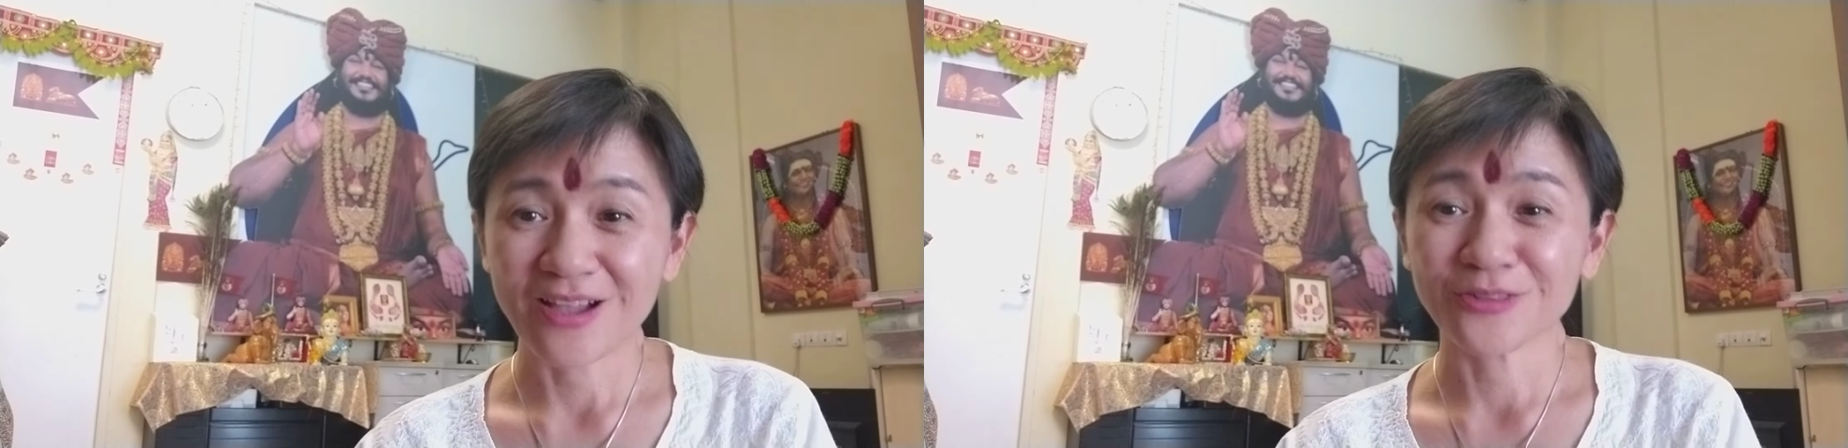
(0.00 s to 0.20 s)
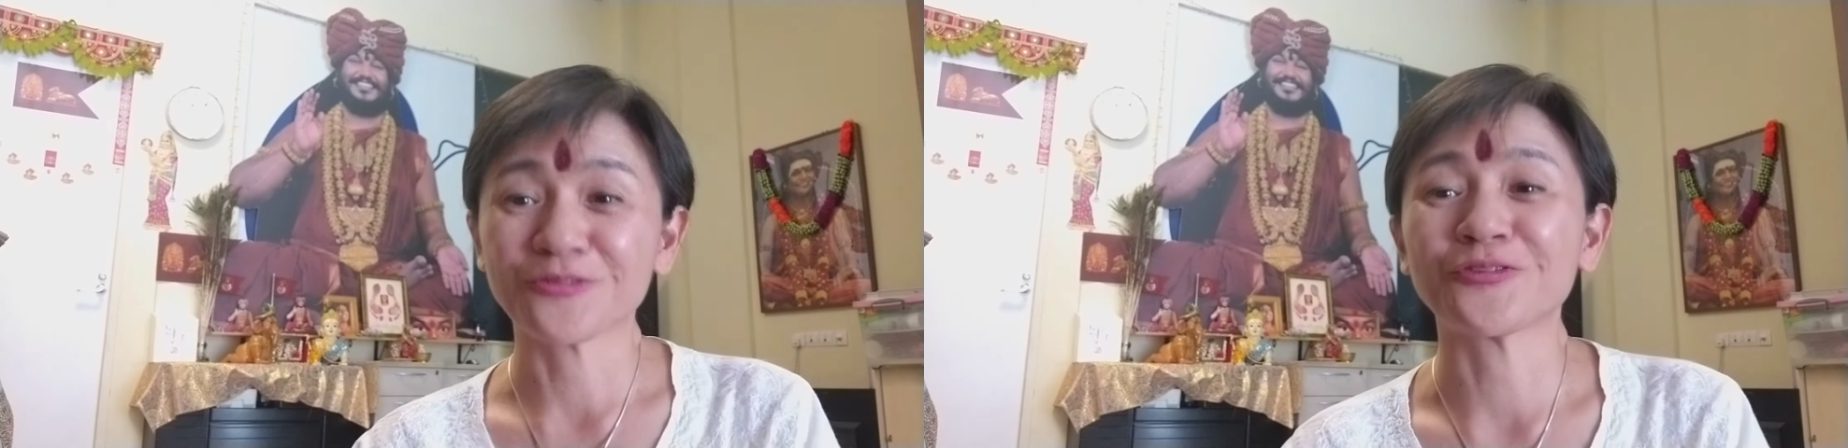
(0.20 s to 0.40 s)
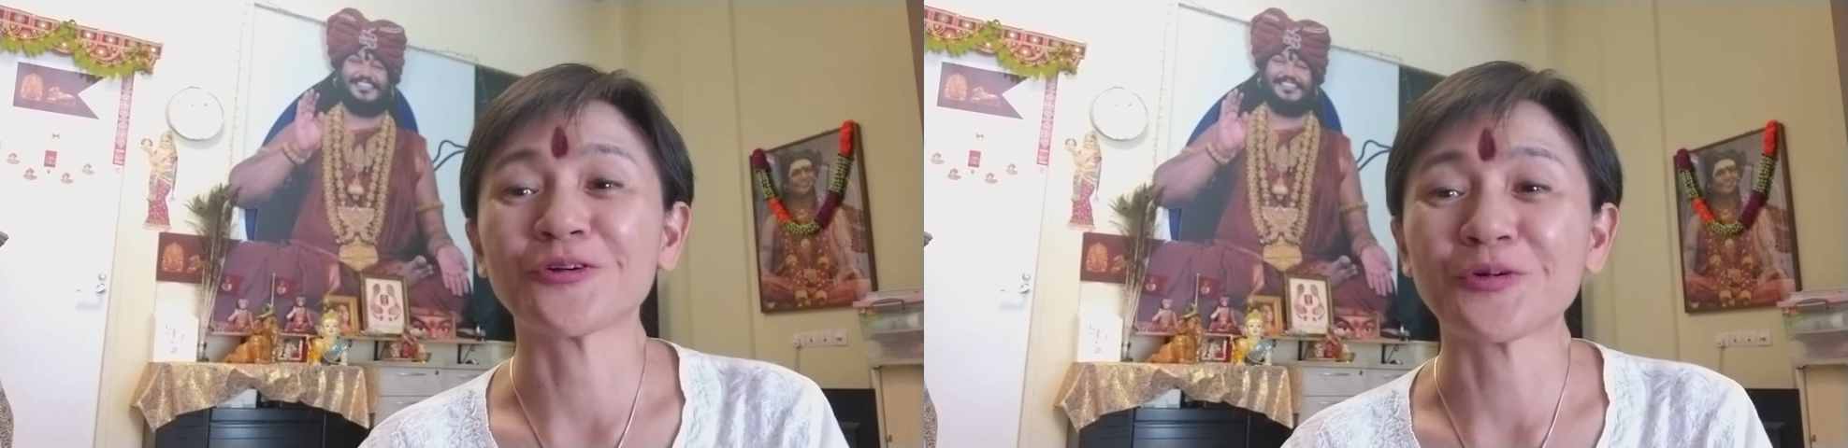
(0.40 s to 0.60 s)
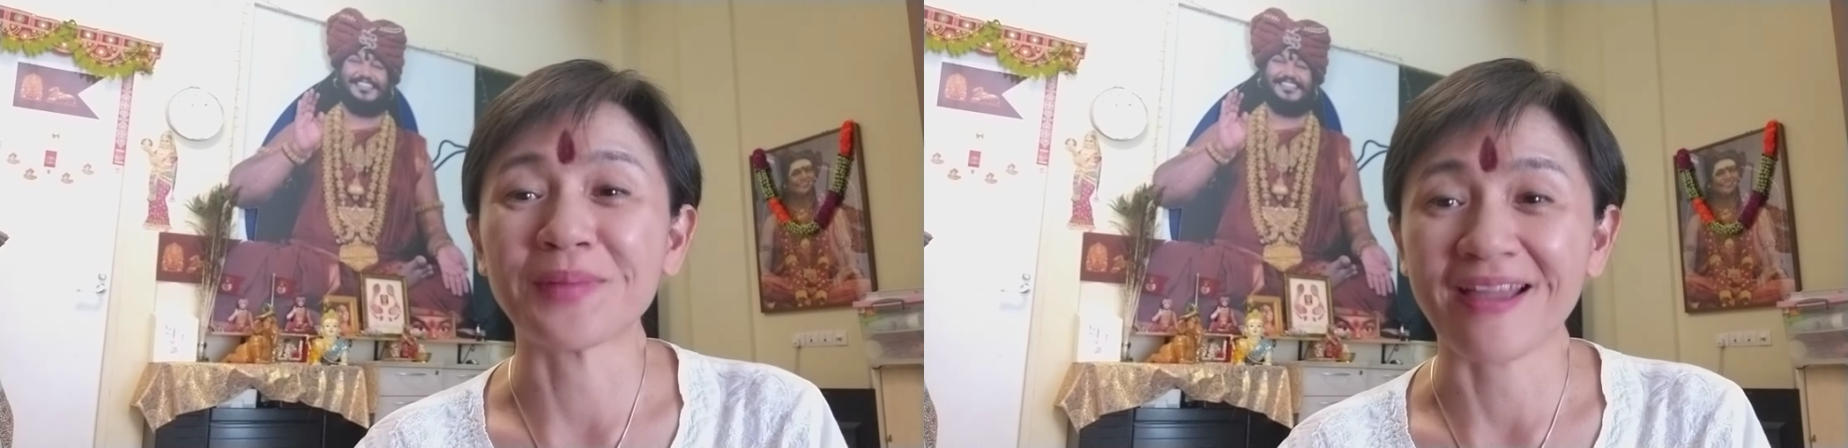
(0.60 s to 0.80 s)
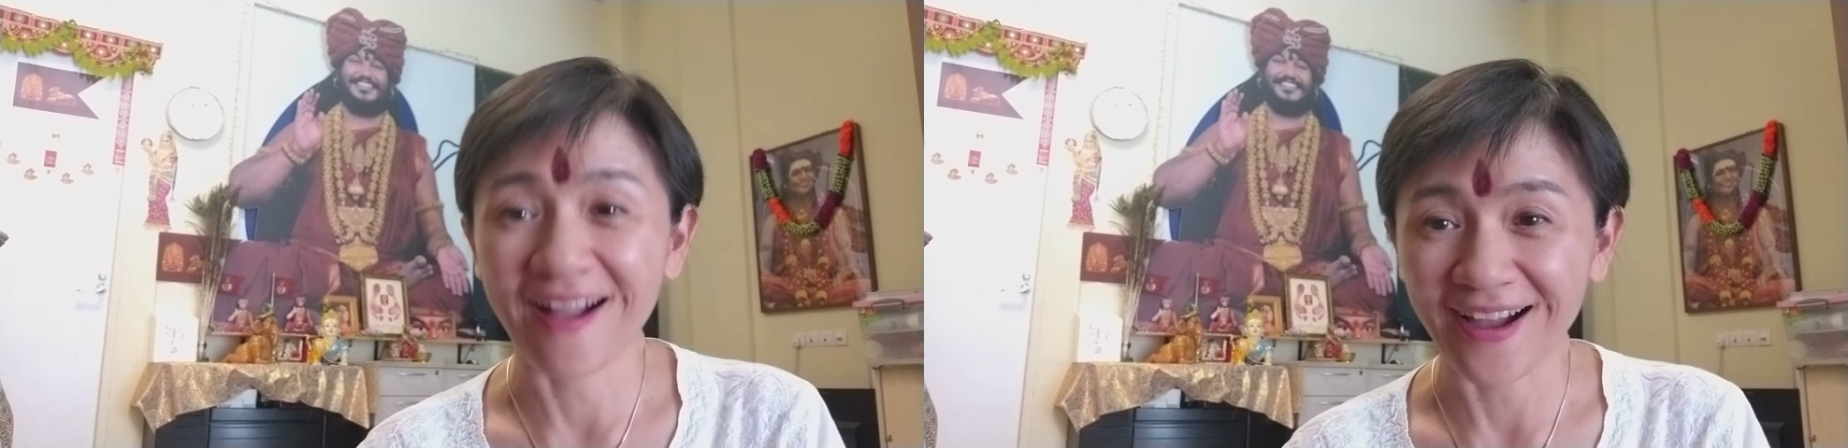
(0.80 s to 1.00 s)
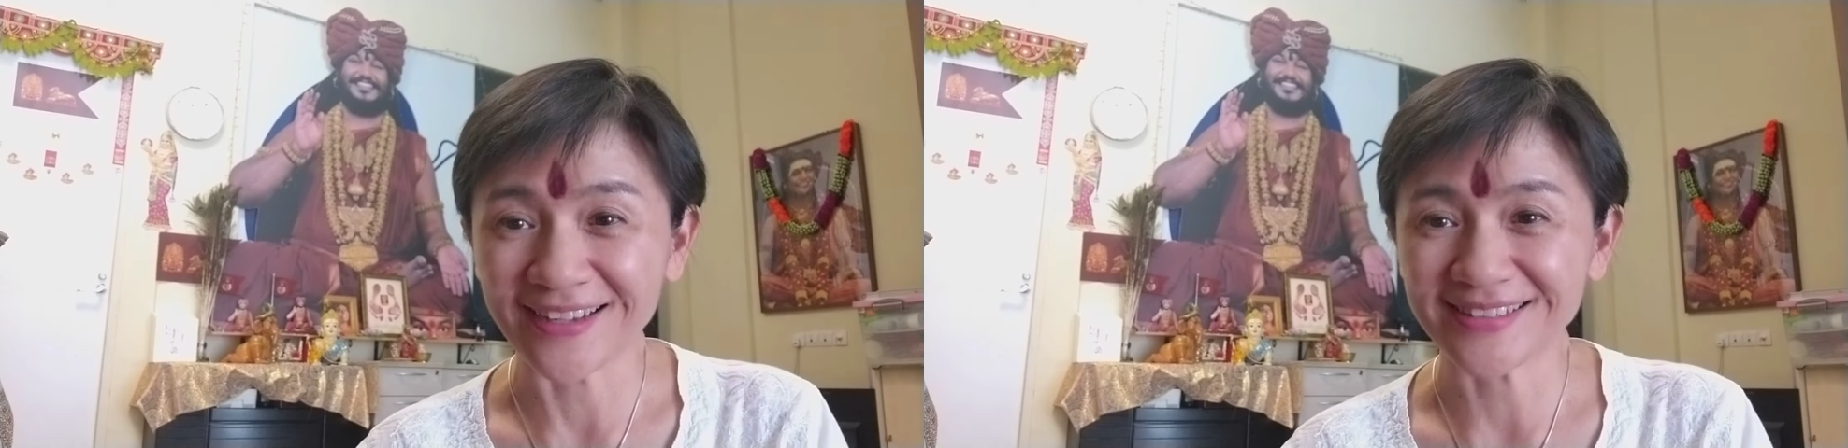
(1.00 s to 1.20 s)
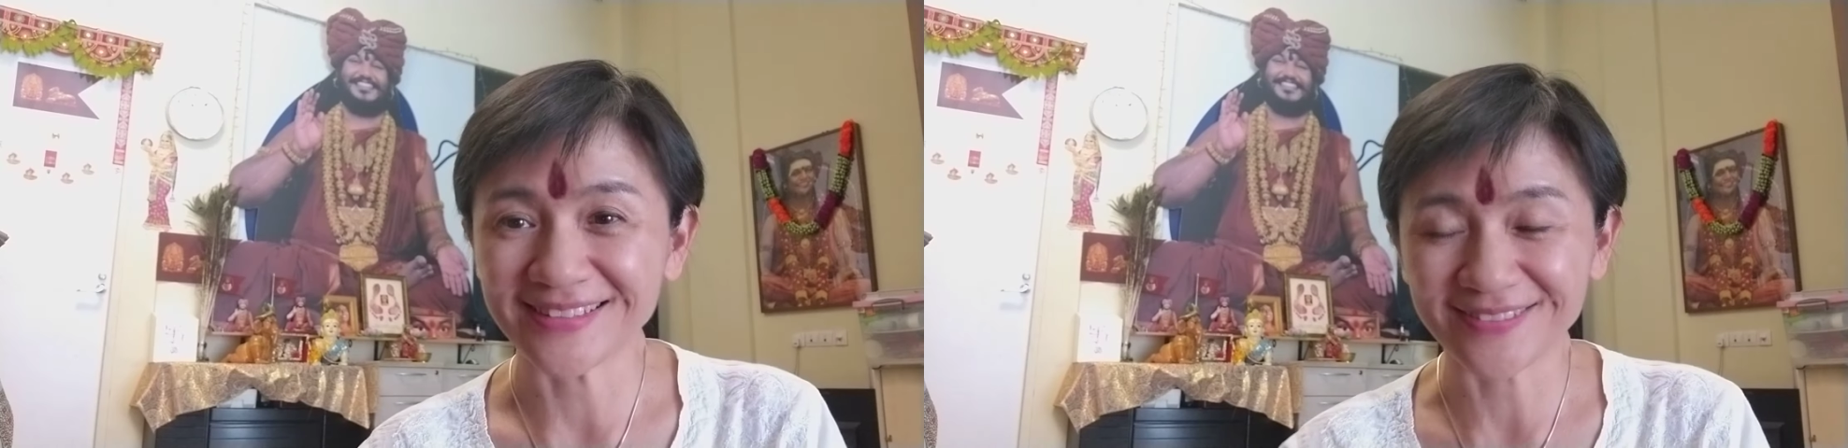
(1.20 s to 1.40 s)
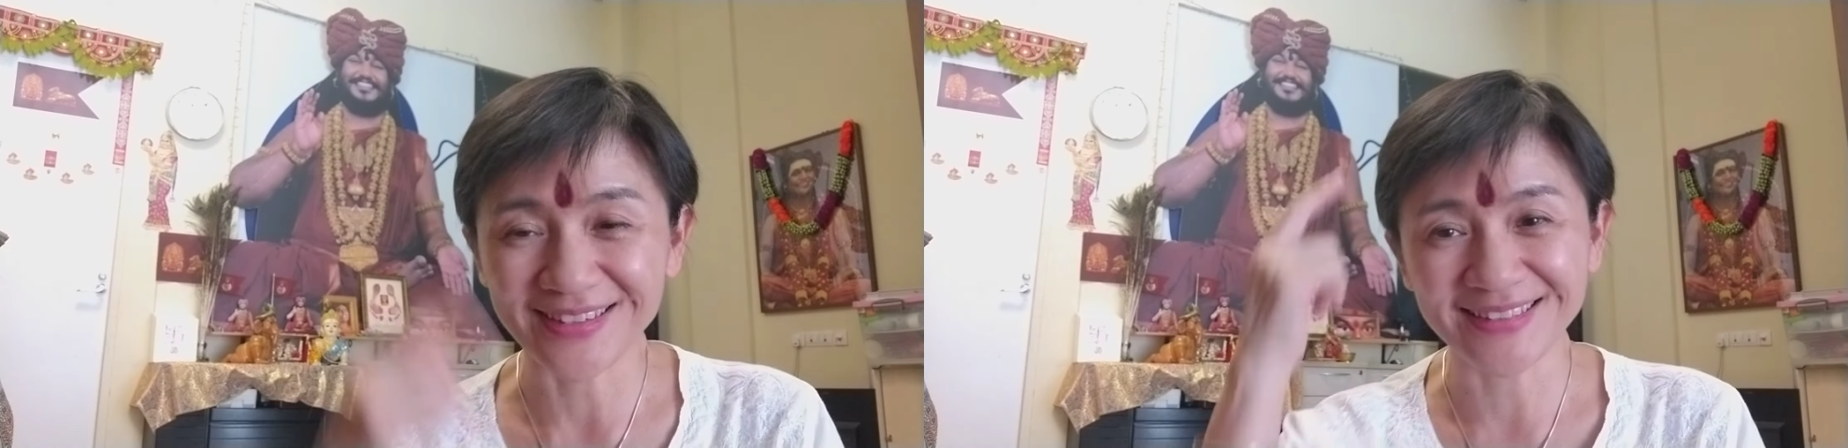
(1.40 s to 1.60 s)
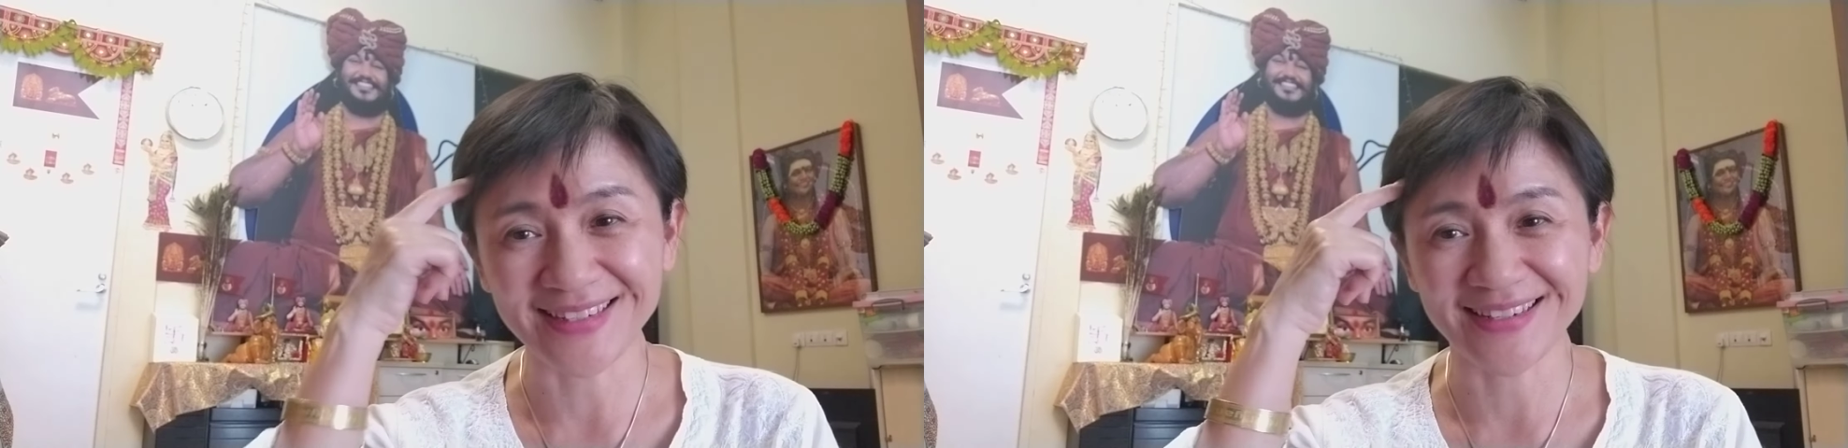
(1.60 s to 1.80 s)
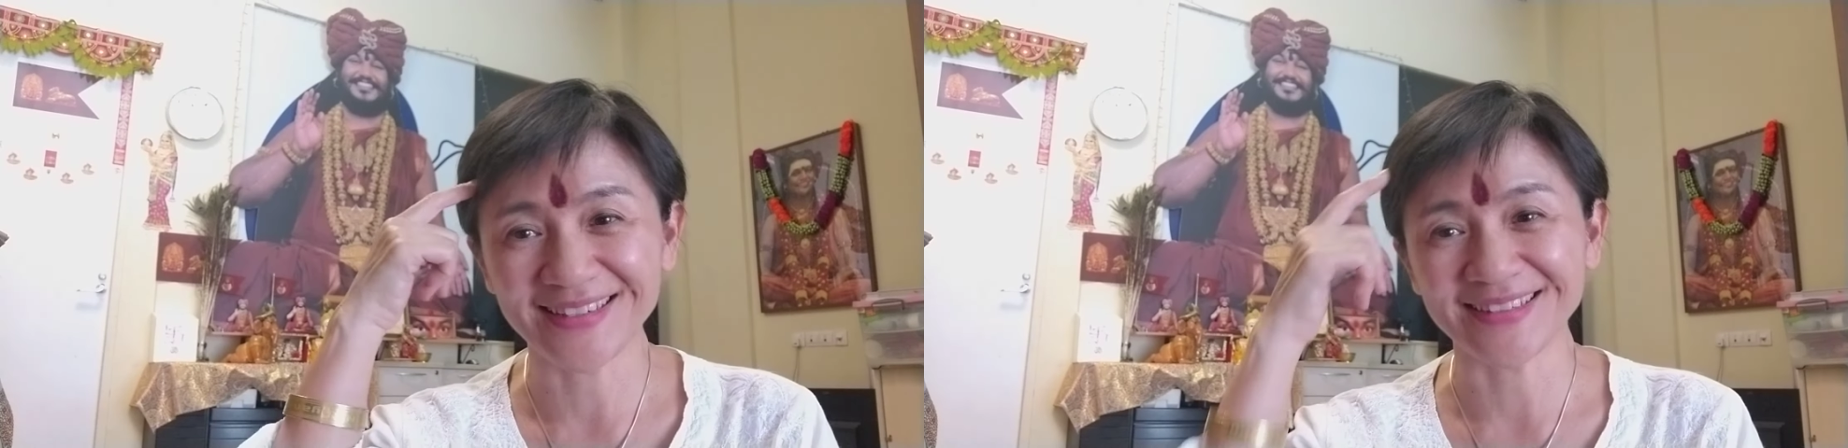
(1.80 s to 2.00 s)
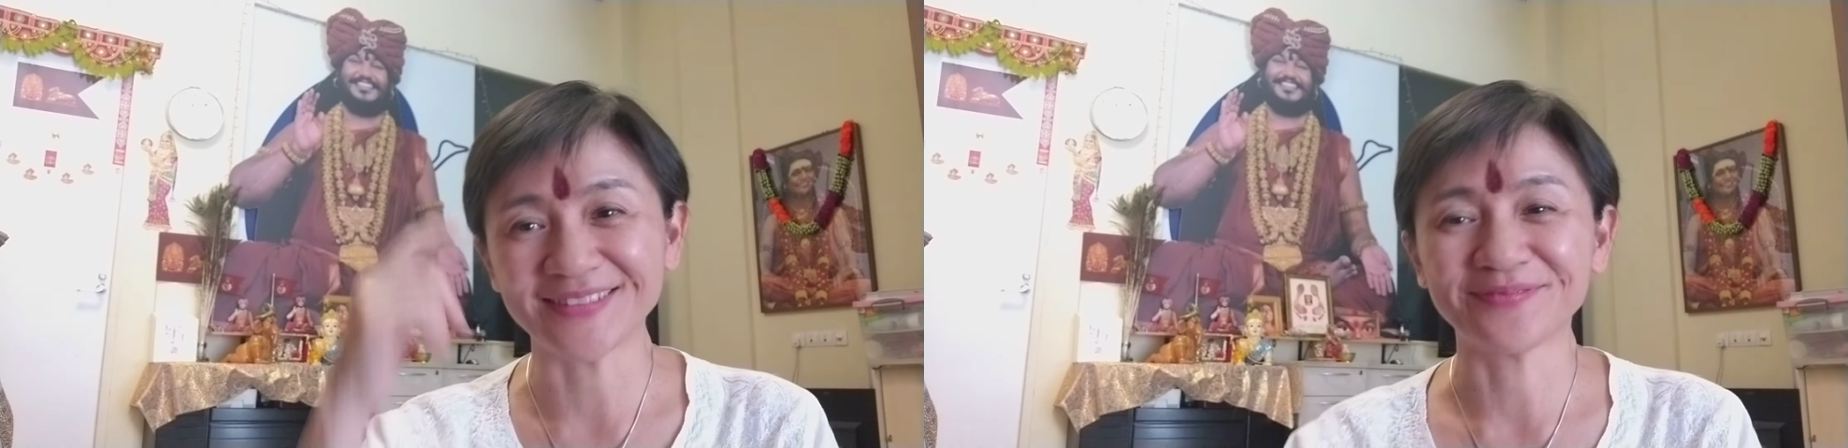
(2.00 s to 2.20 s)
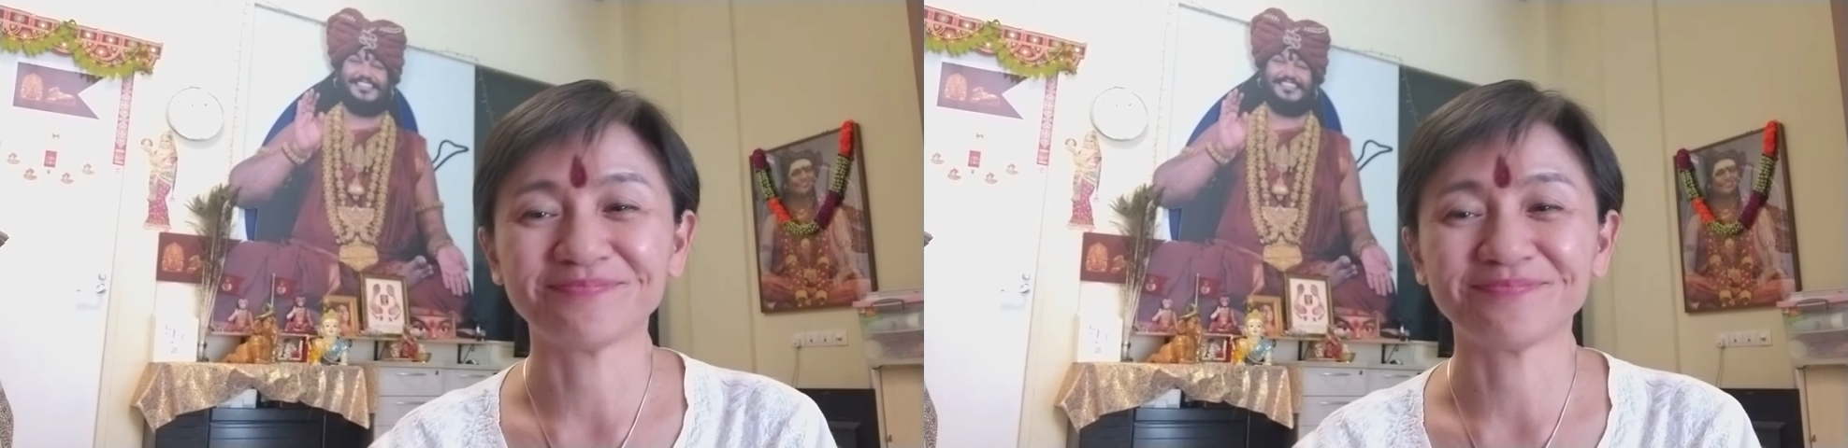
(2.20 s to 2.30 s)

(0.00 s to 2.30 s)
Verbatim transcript: to follow my heart rather than here.